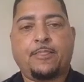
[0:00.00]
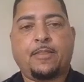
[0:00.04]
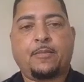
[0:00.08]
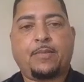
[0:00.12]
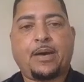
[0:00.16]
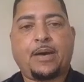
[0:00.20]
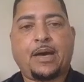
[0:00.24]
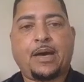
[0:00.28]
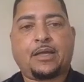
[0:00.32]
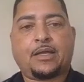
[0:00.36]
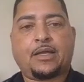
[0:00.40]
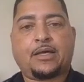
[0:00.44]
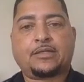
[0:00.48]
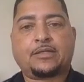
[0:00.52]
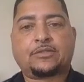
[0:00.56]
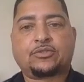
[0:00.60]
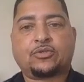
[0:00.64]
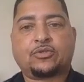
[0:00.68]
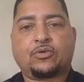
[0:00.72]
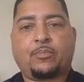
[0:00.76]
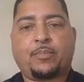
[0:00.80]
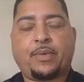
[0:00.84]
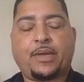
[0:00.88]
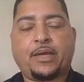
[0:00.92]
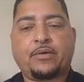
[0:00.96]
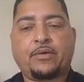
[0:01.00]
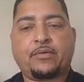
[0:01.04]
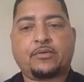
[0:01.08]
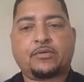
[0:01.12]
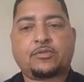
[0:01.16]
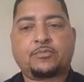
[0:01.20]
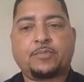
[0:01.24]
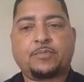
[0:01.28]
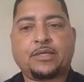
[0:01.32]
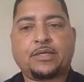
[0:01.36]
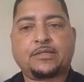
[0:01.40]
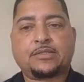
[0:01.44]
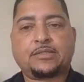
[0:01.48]
the biological
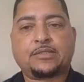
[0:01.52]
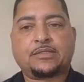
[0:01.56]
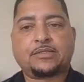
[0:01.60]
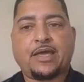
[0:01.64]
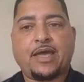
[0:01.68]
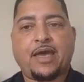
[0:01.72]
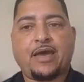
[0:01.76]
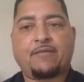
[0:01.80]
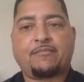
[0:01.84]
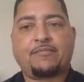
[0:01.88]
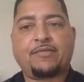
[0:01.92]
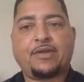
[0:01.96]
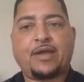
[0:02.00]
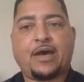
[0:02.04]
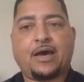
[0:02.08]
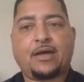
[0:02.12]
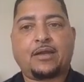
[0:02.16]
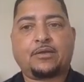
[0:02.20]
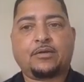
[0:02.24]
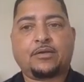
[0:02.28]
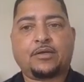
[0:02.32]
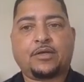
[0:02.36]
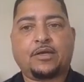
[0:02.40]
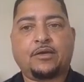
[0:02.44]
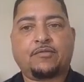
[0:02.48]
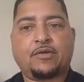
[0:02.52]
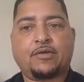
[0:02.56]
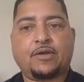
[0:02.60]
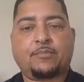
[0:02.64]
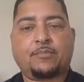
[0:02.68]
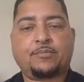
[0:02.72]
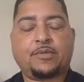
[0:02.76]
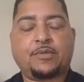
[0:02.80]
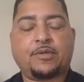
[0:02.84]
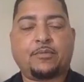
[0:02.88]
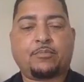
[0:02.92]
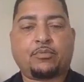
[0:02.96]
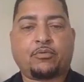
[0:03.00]
parents because they have not given
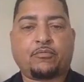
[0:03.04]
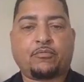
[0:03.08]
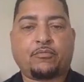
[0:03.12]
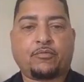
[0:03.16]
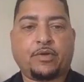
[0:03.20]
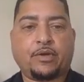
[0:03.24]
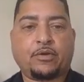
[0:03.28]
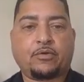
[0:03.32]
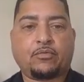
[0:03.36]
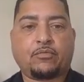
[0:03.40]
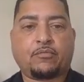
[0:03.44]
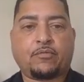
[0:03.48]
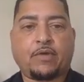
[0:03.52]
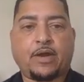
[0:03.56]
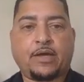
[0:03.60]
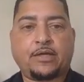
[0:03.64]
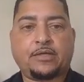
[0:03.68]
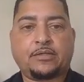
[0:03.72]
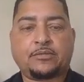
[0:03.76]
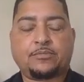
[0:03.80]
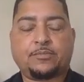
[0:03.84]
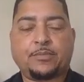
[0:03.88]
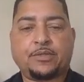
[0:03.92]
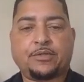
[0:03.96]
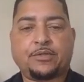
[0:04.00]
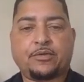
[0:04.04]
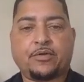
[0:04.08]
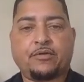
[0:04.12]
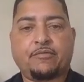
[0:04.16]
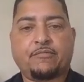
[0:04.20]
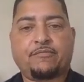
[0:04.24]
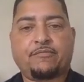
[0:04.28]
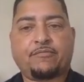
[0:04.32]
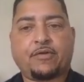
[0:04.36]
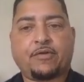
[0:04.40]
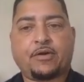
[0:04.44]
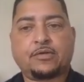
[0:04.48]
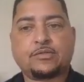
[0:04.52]
up their parental rights, but they're
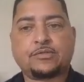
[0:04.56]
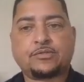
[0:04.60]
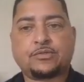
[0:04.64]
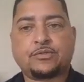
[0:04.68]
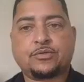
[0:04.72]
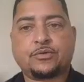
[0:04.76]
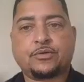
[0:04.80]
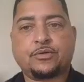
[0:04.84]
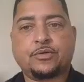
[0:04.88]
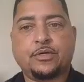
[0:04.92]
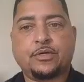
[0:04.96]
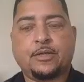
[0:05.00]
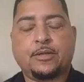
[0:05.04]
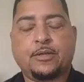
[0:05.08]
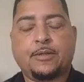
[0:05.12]
in foster.